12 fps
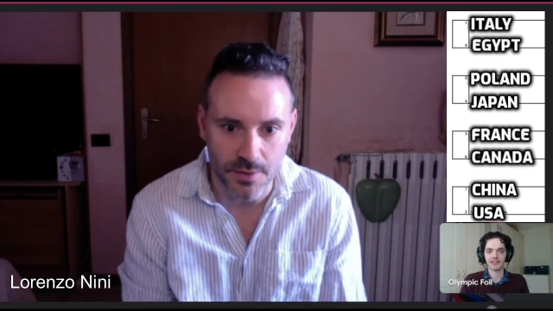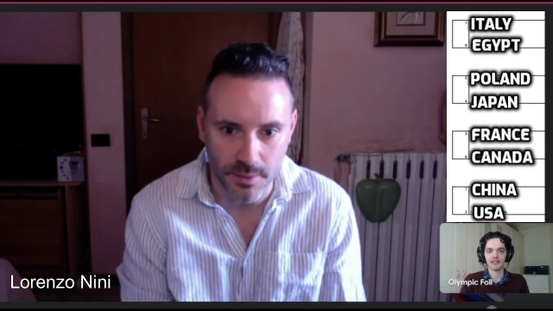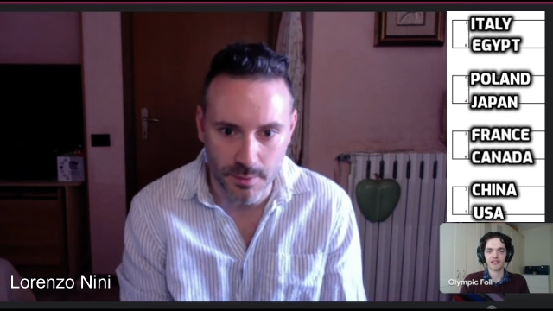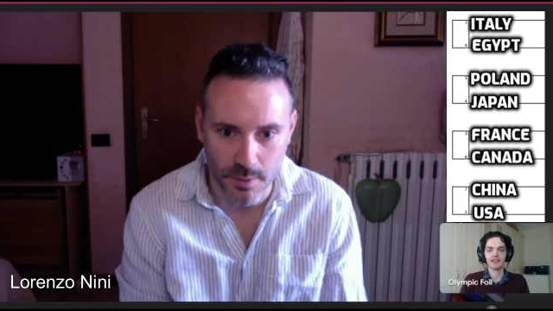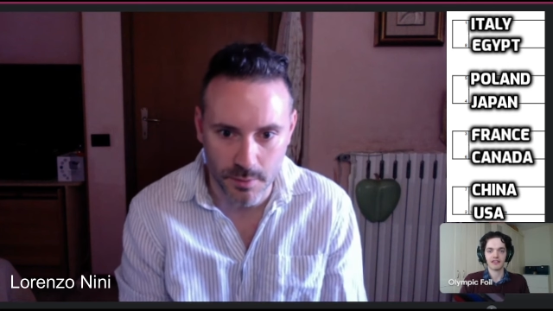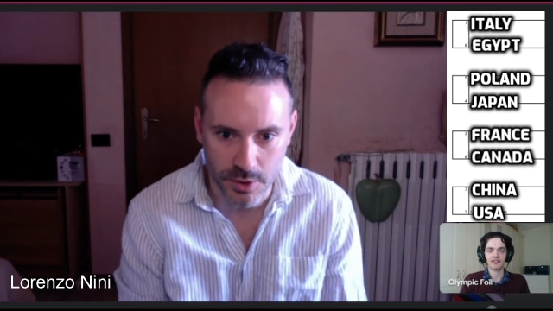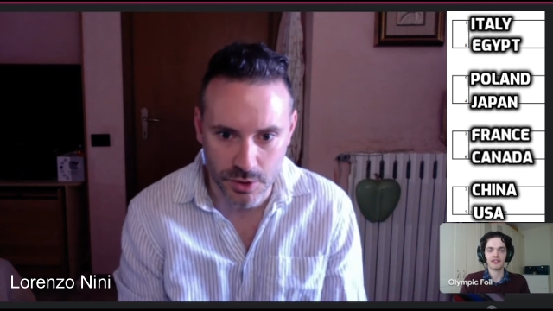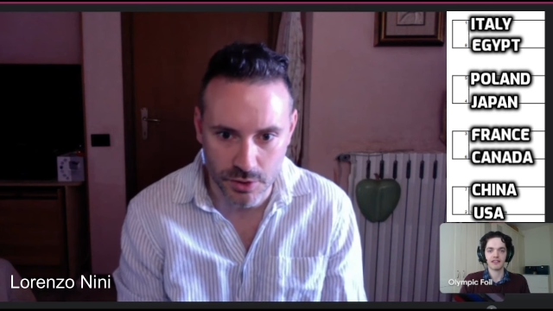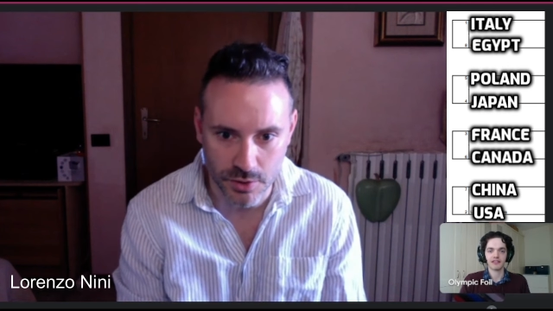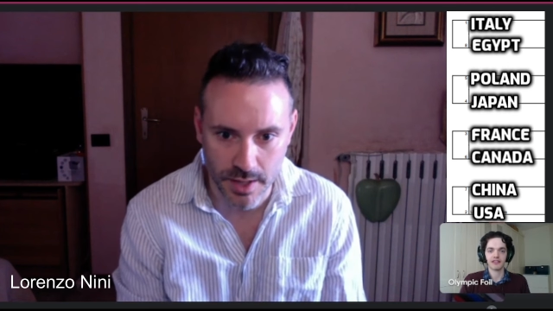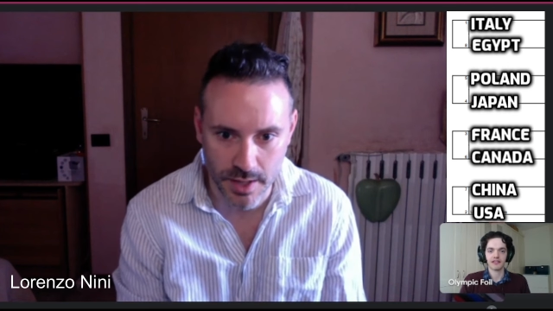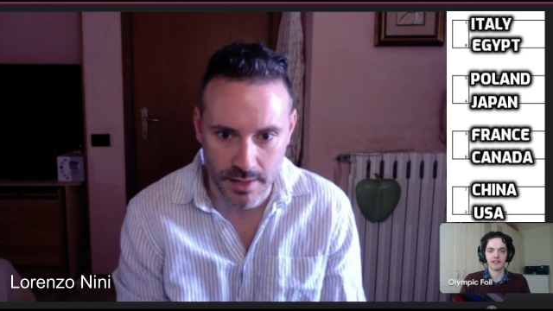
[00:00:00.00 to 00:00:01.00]
I think probably
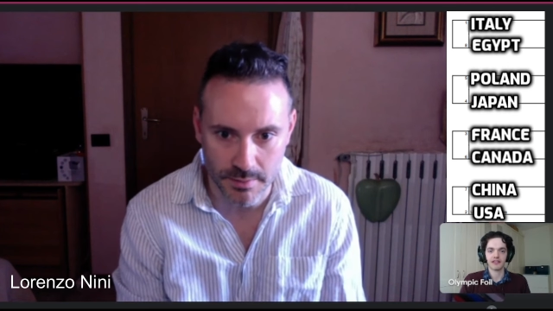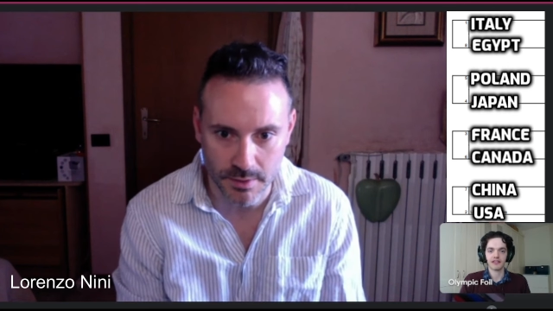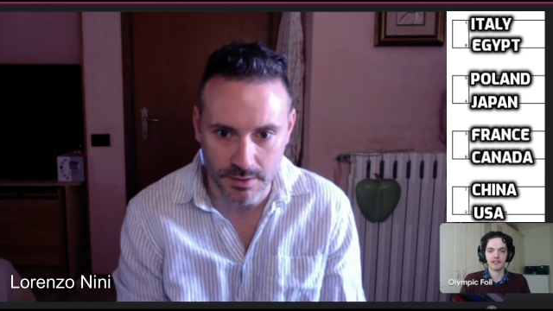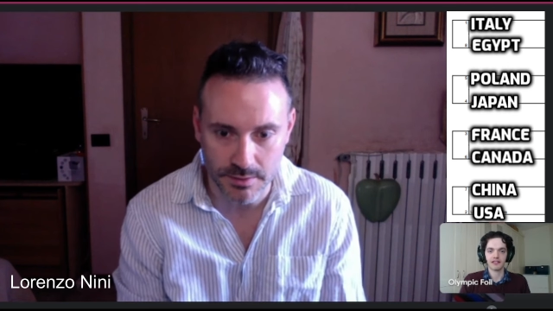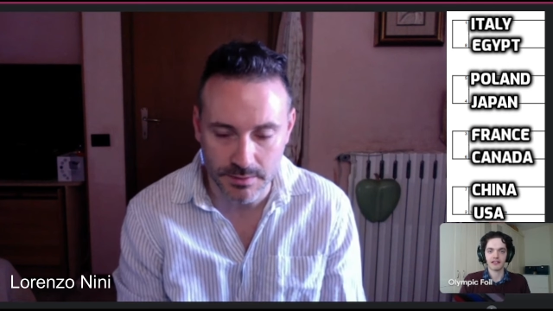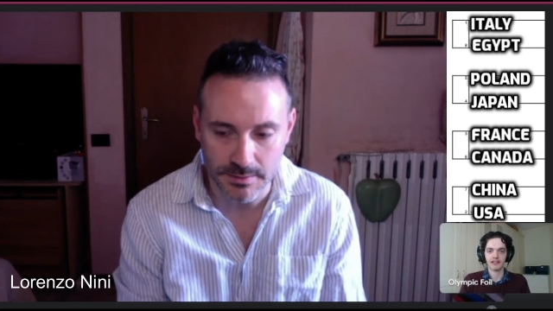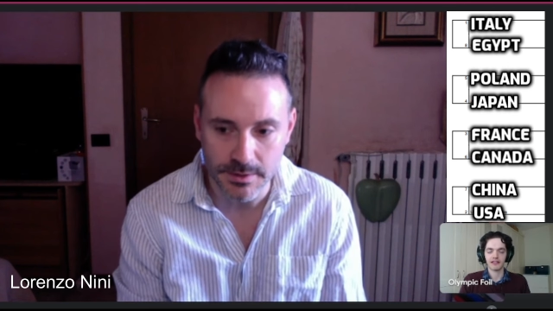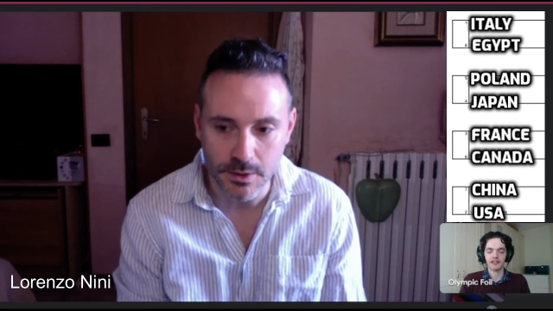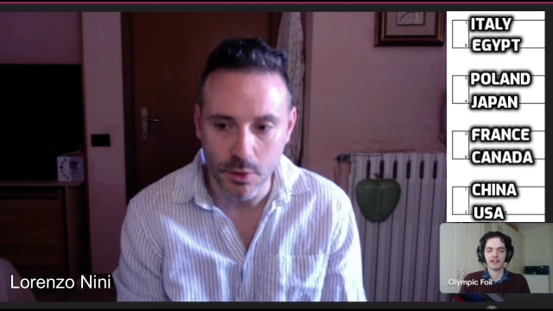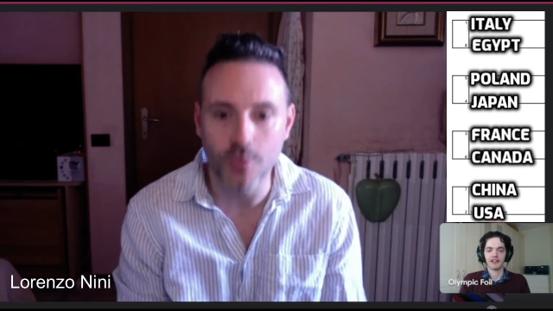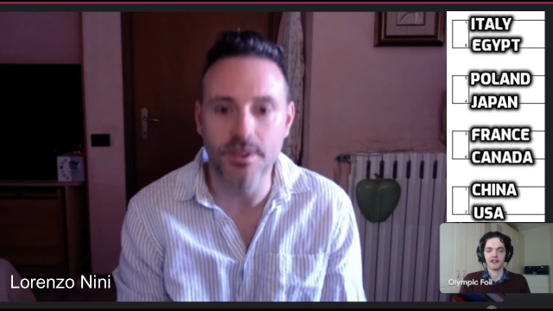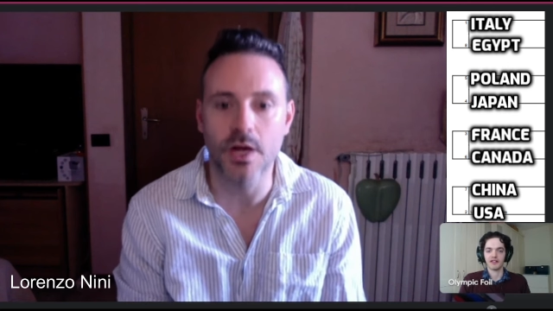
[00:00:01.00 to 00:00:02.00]
she's okay, but
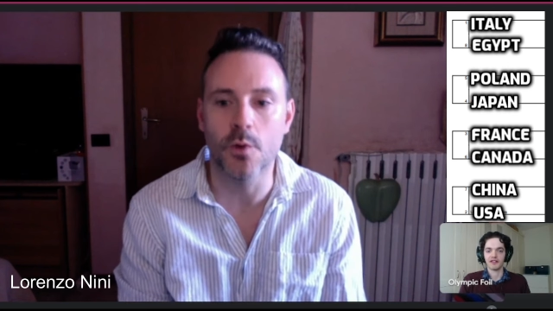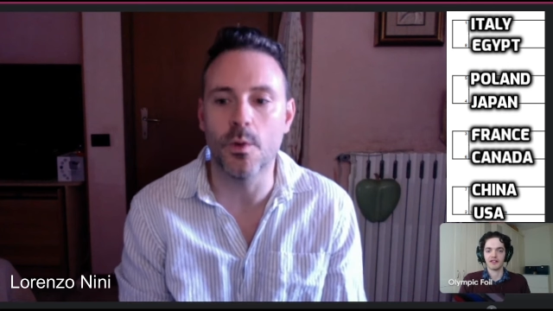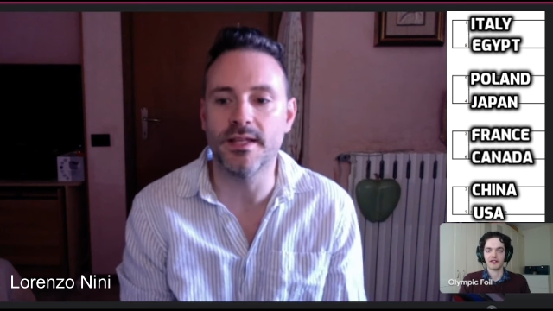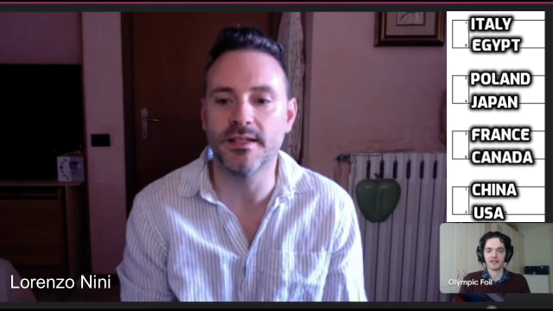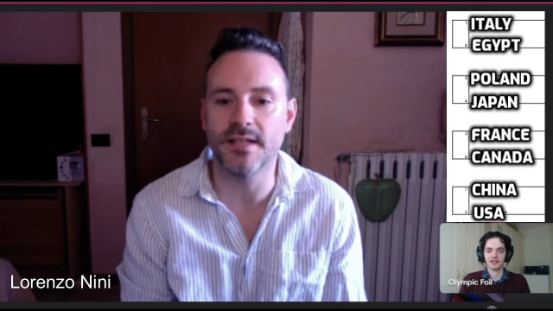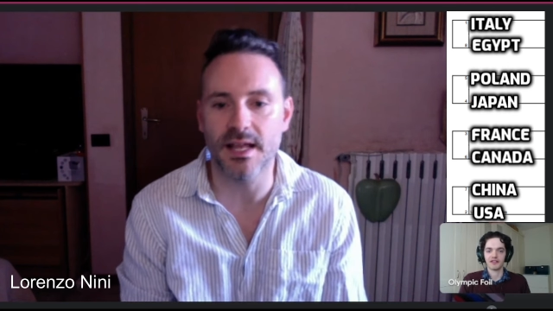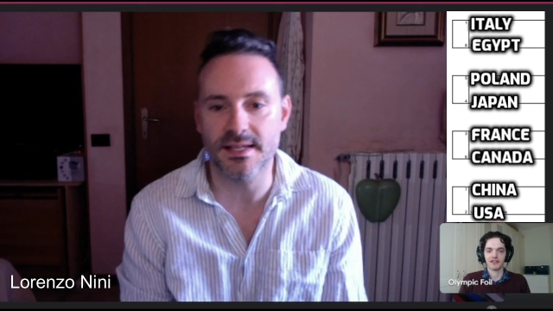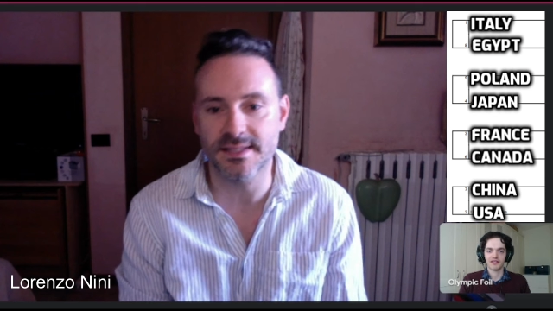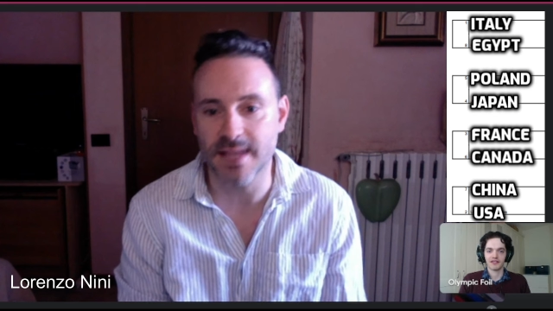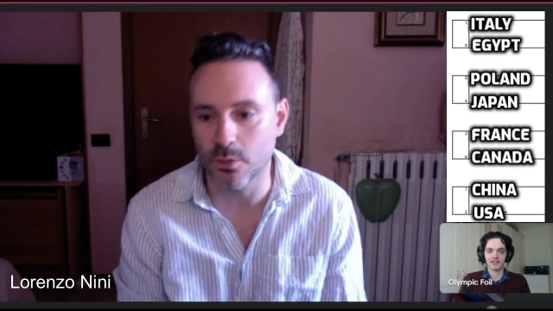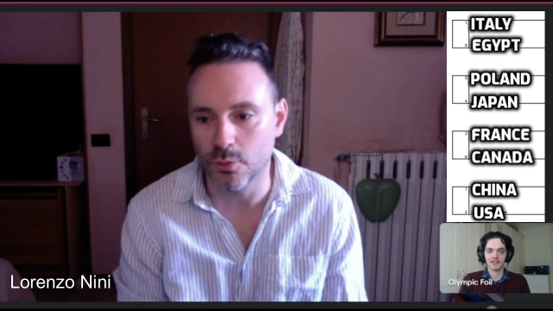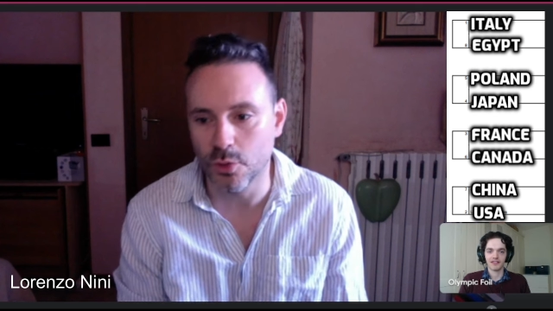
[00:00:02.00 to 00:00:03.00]
or they're waiting the
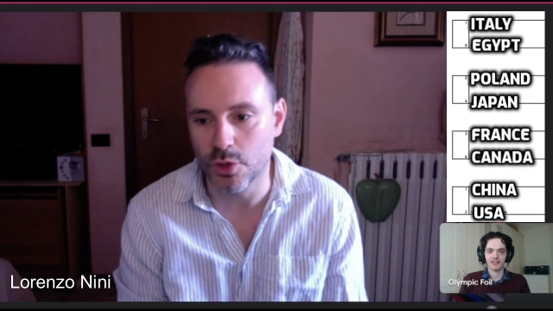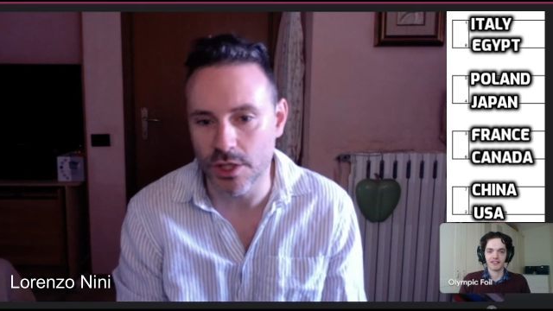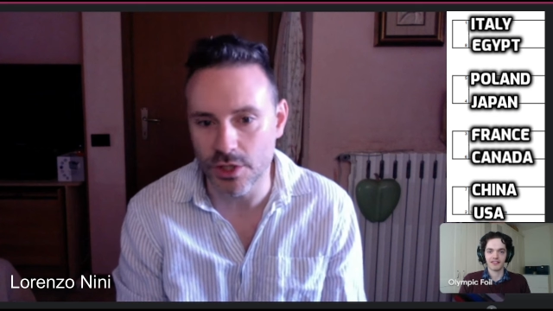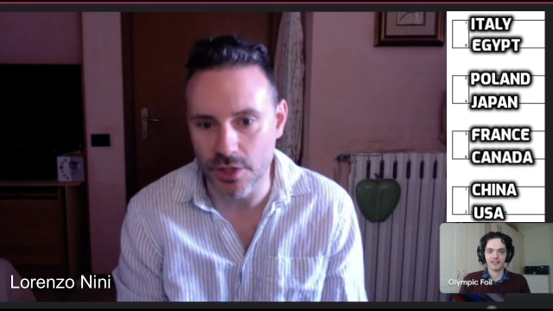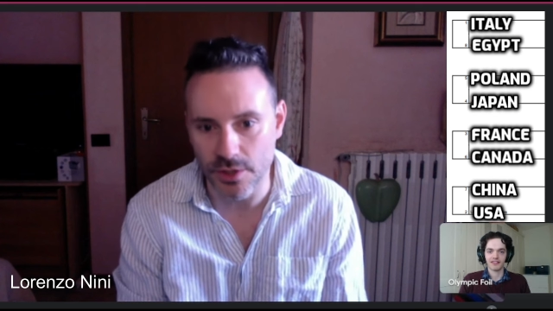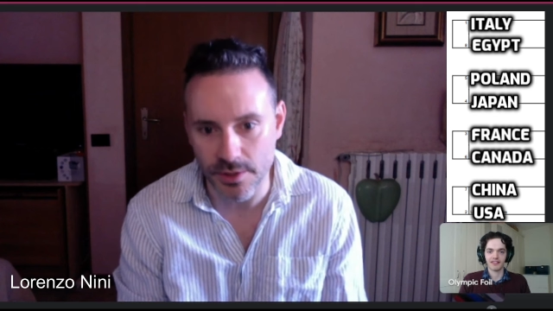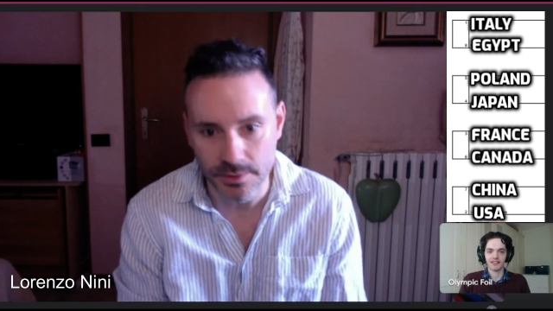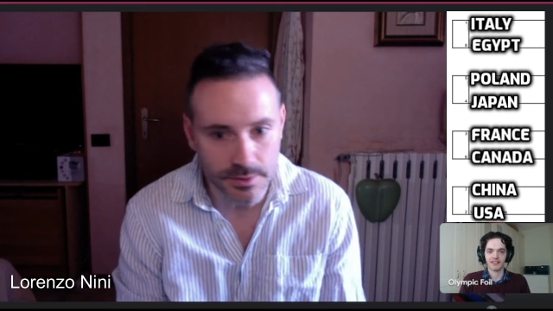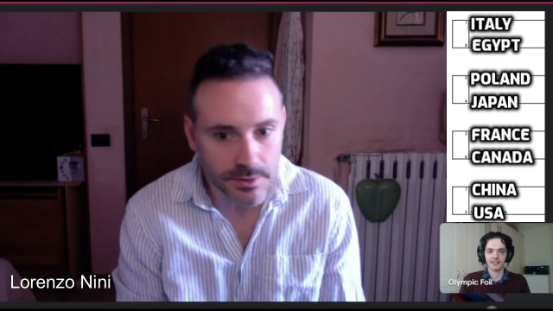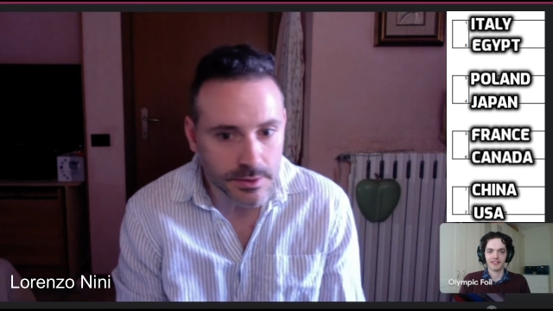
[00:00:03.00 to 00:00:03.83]
last second to change her